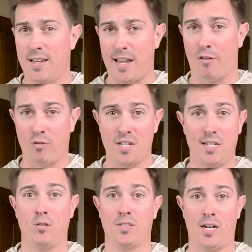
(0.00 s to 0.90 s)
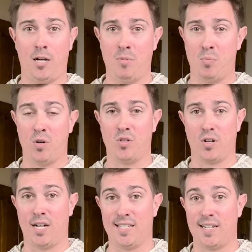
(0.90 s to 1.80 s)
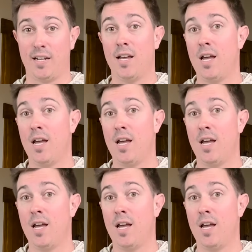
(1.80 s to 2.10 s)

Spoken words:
every single time you post your content.